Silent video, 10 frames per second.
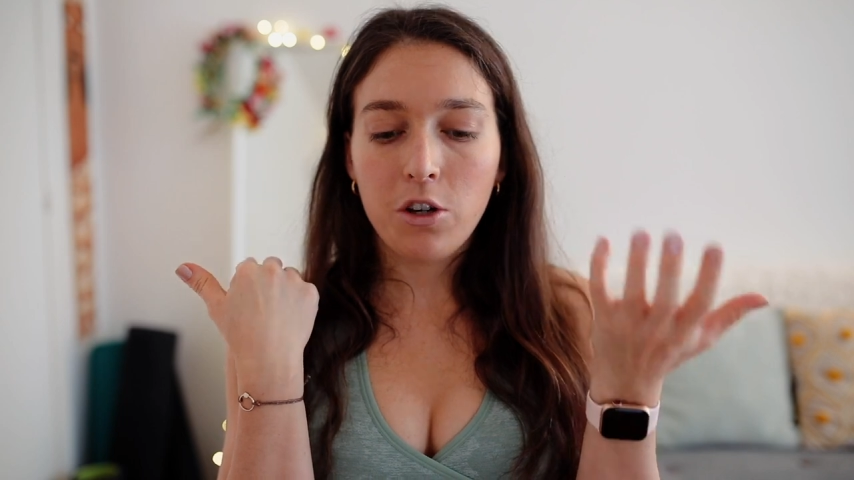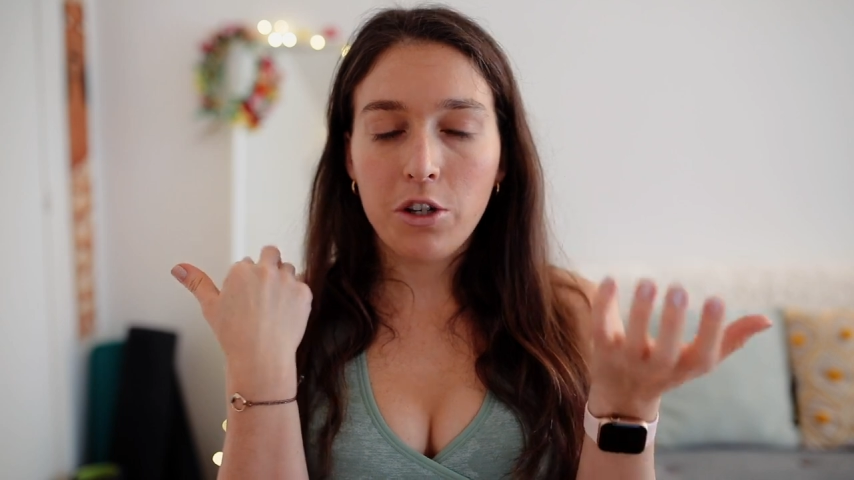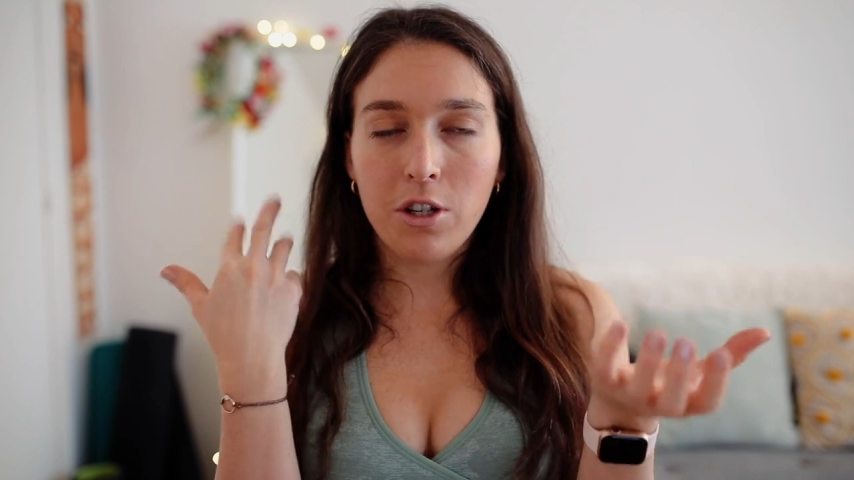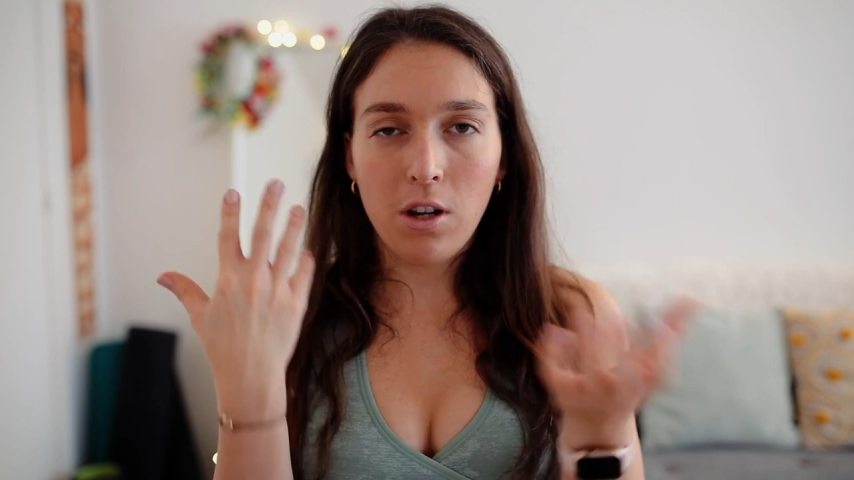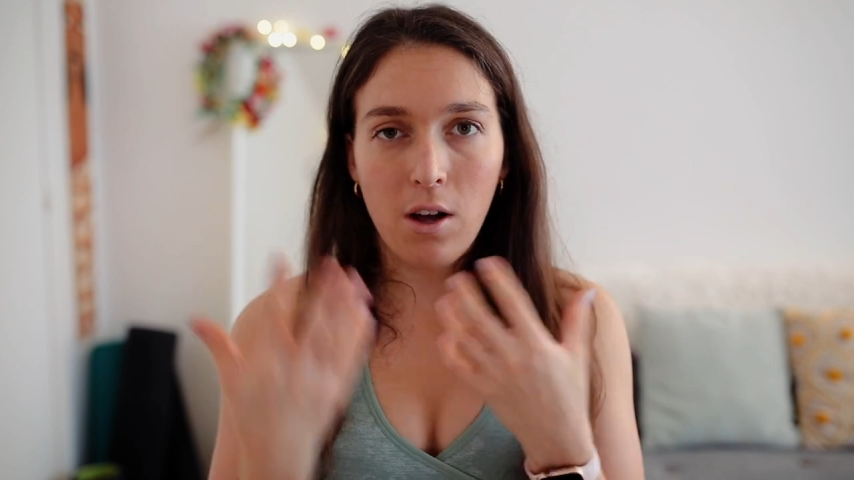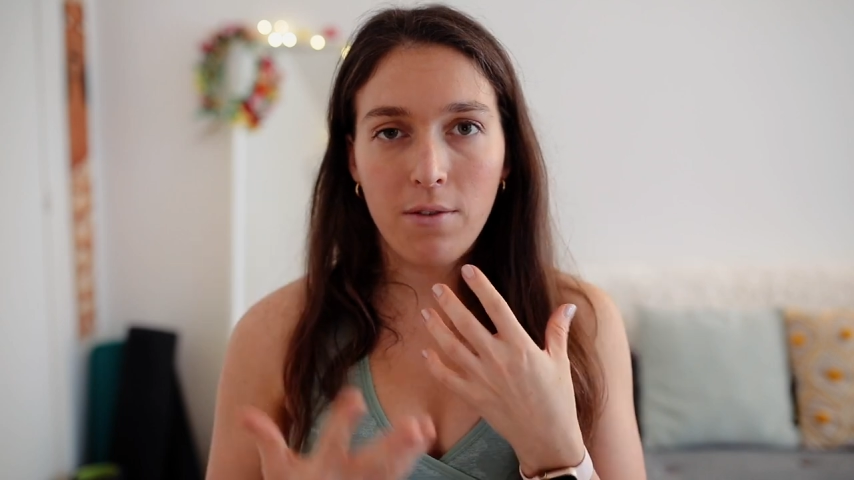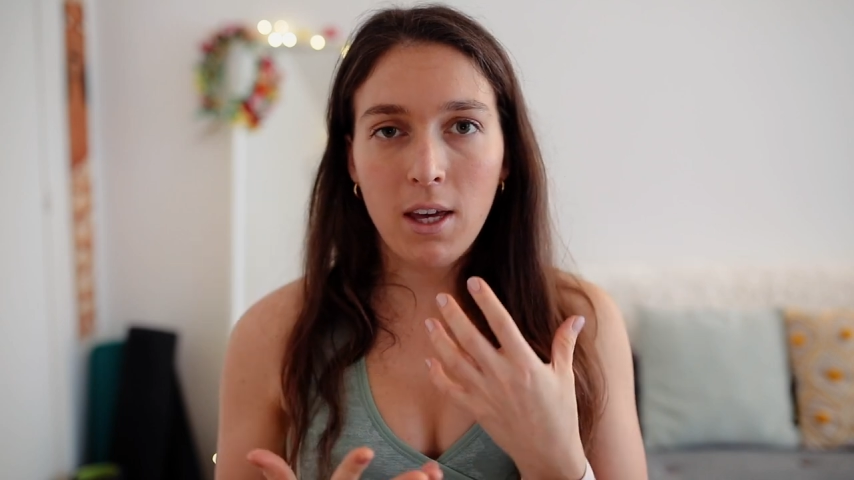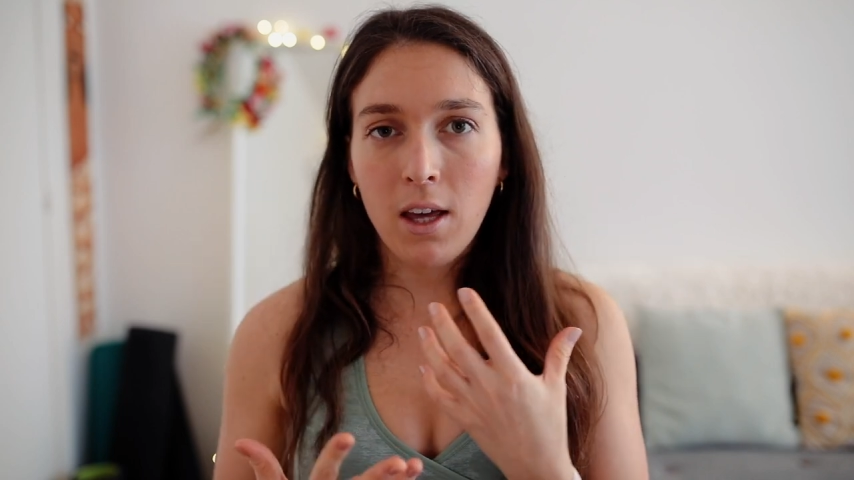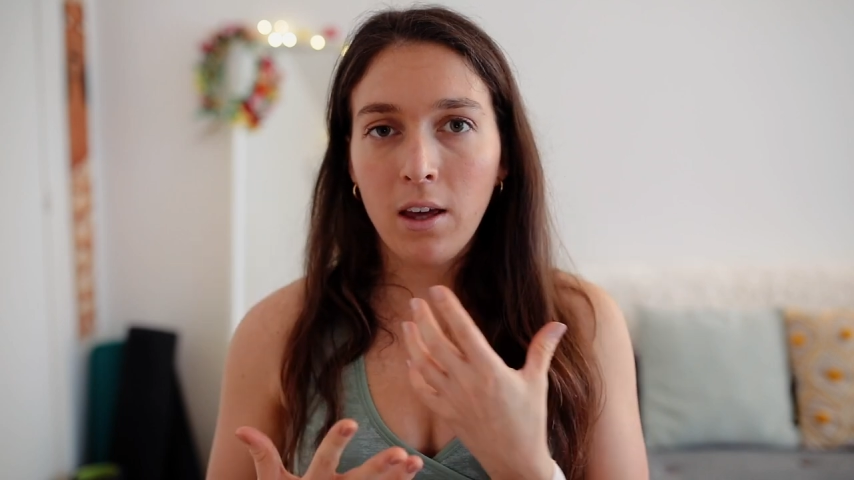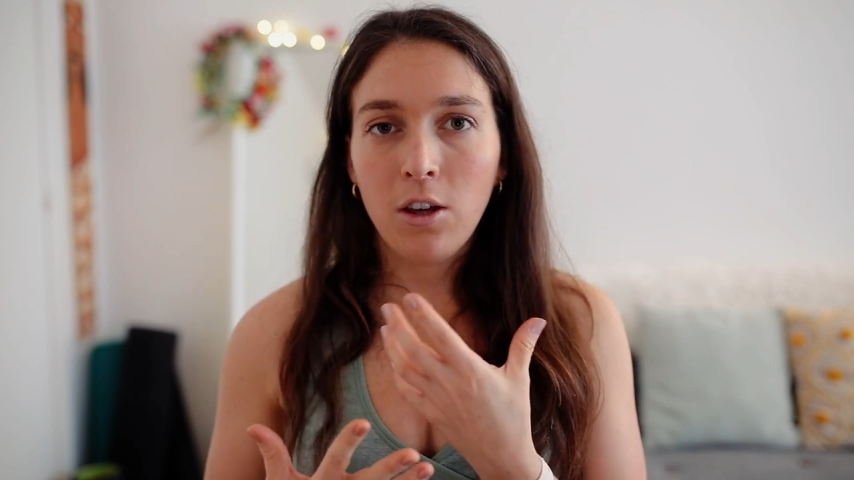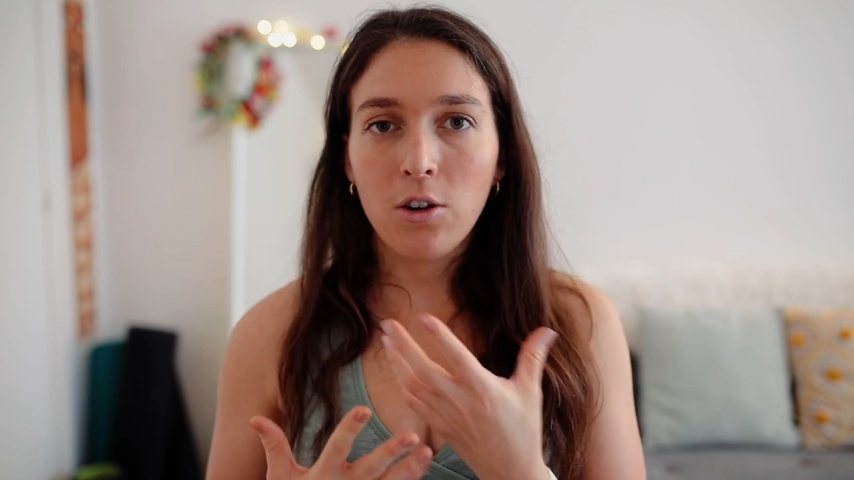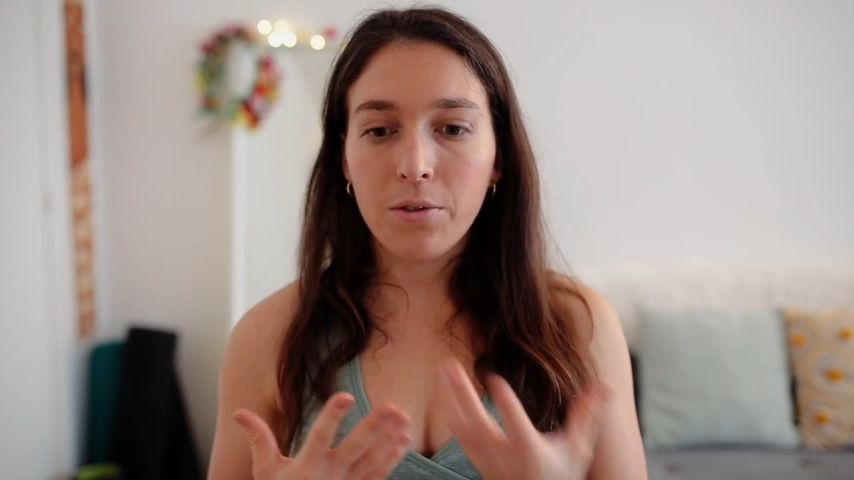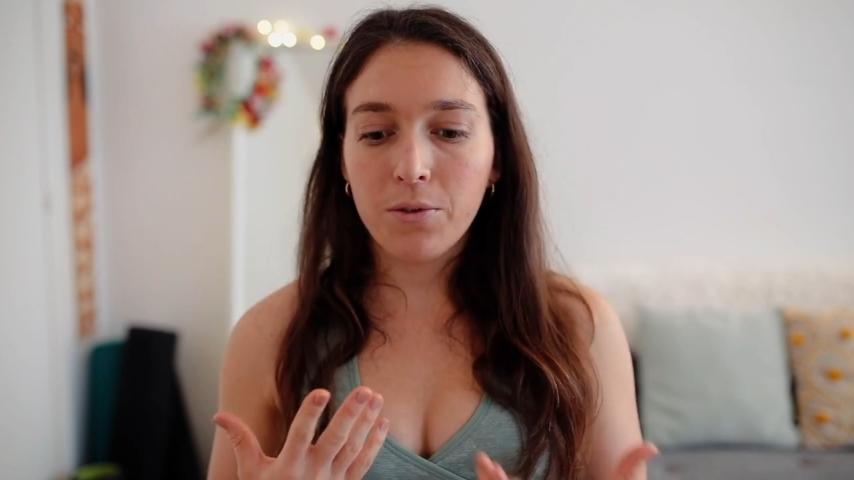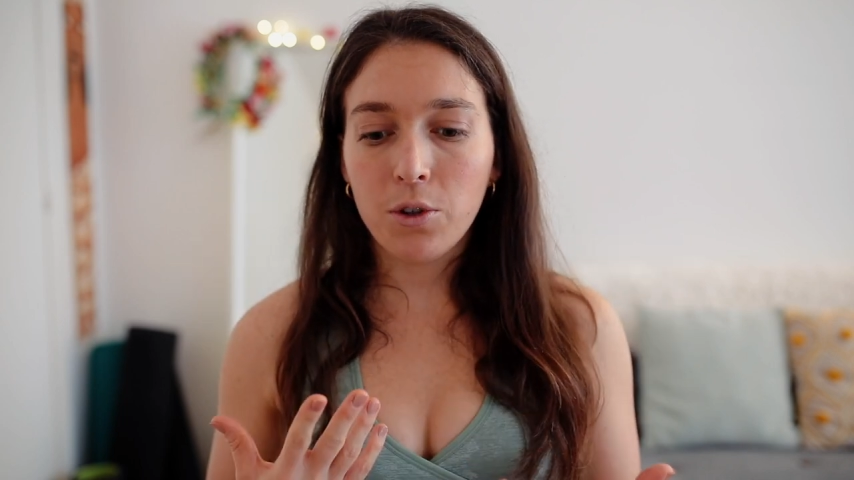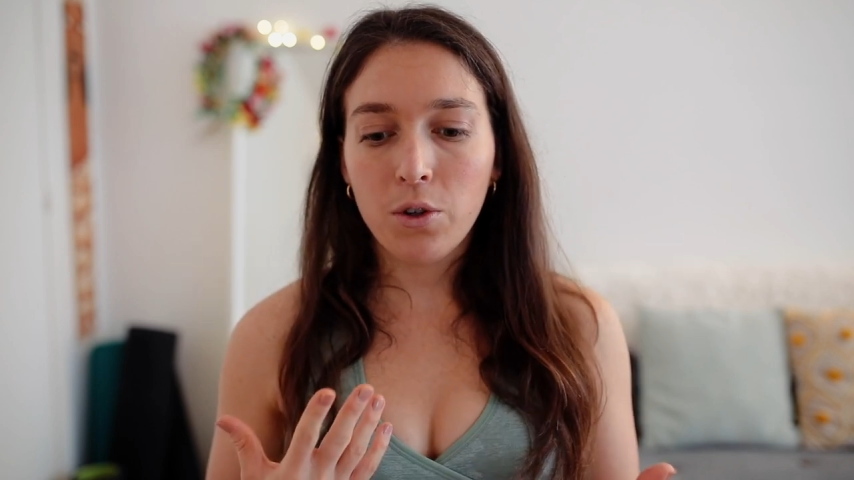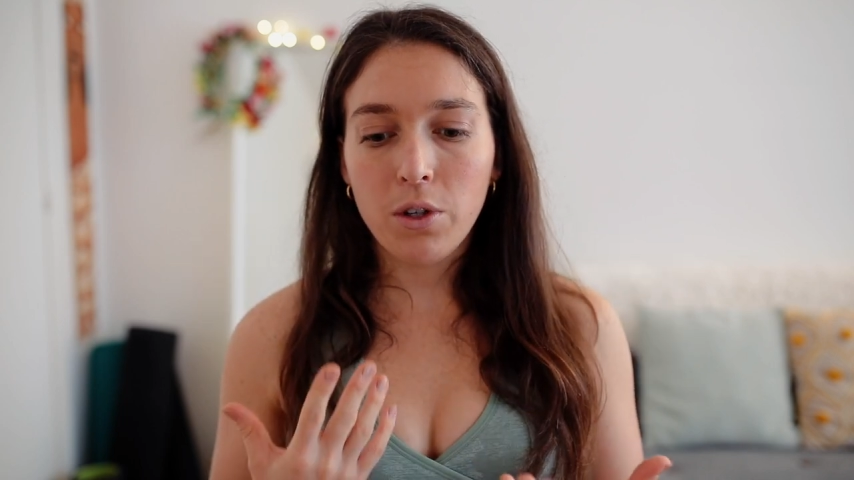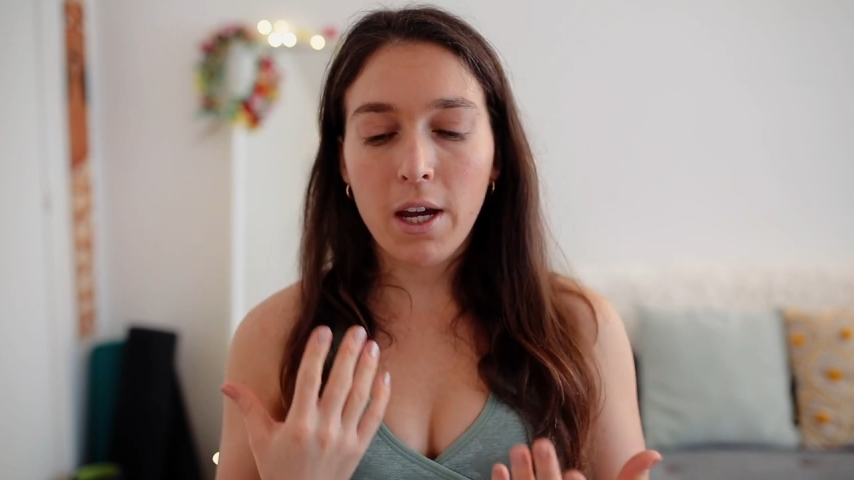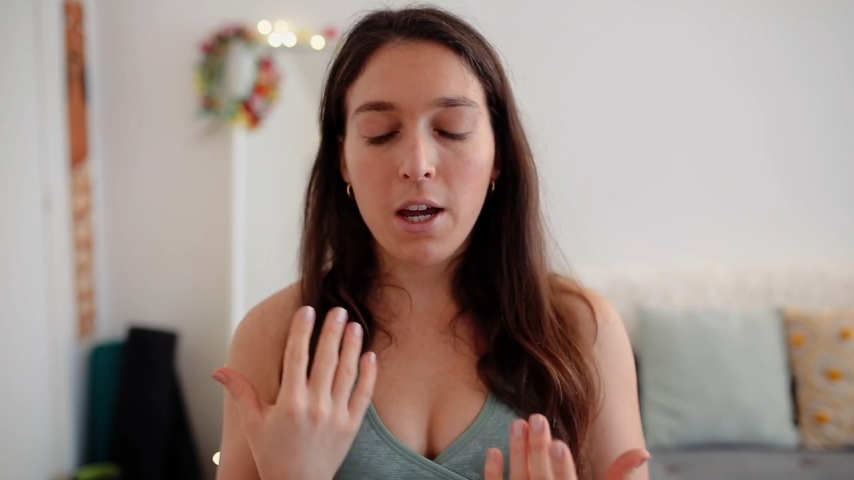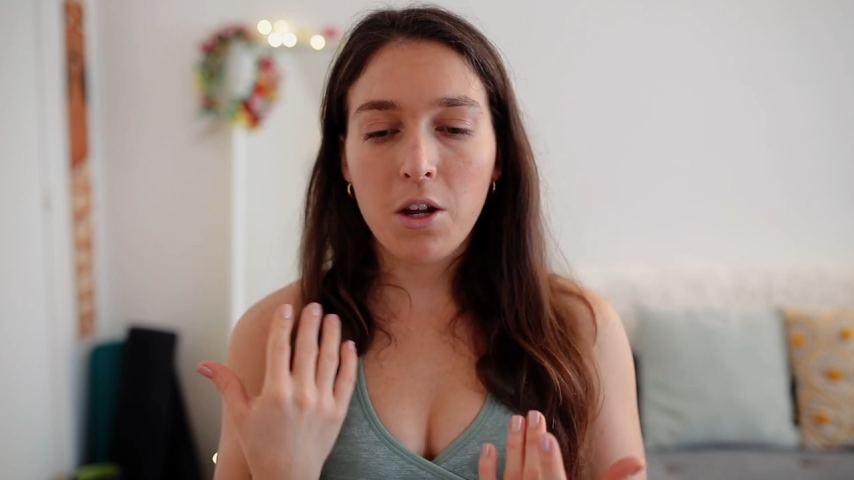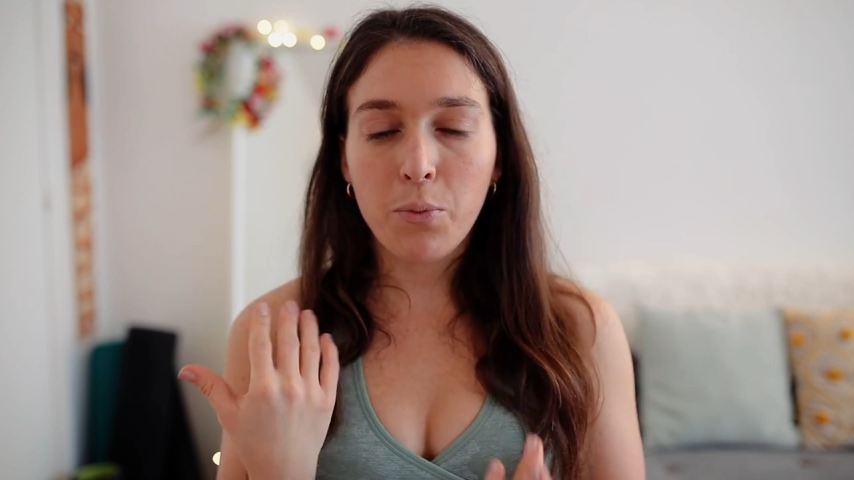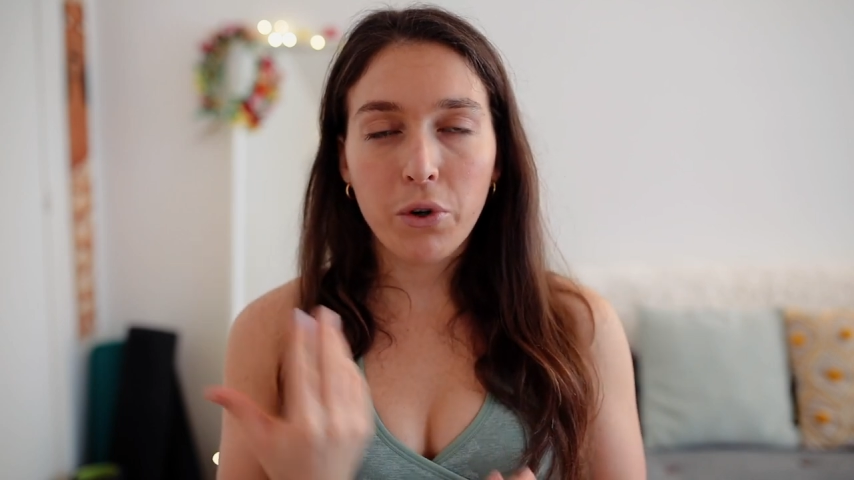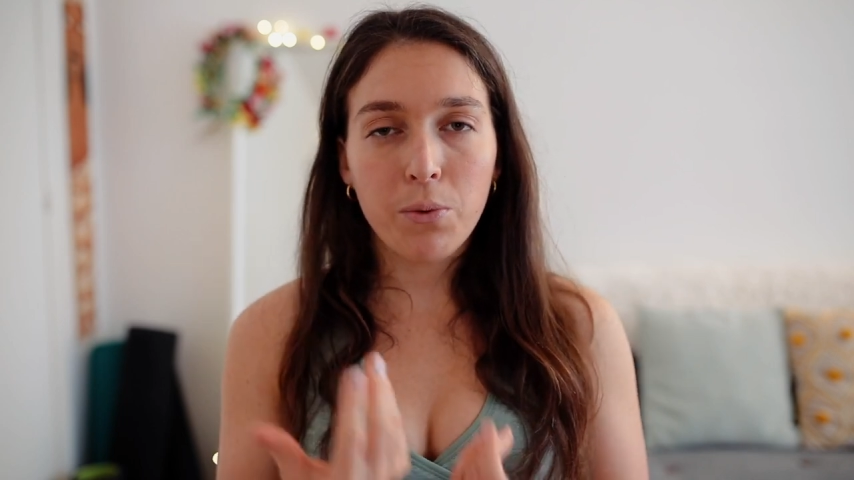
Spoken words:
just loving your food and